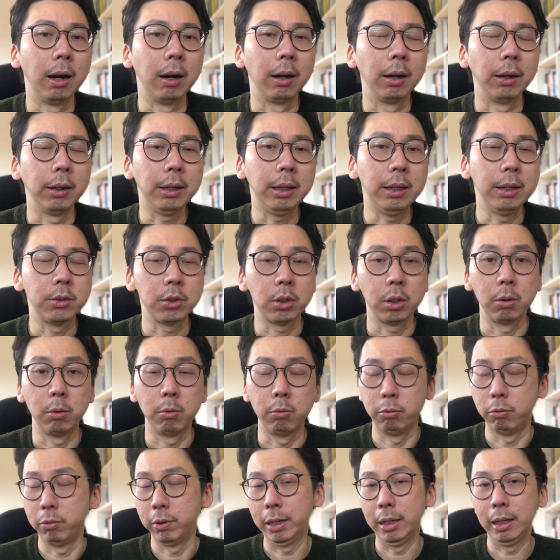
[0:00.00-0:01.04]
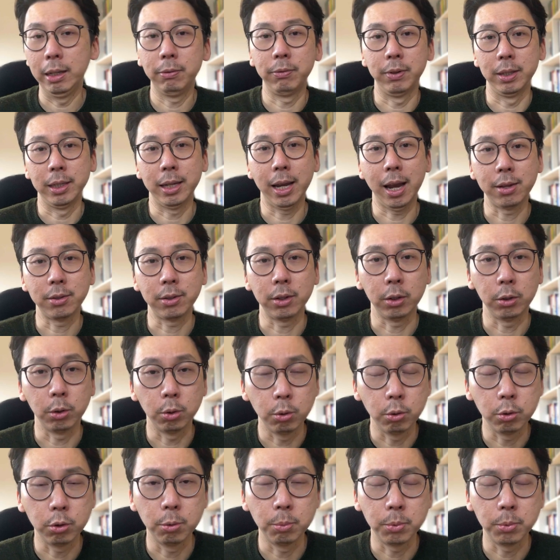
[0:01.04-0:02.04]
He's got a really fantastic YouTube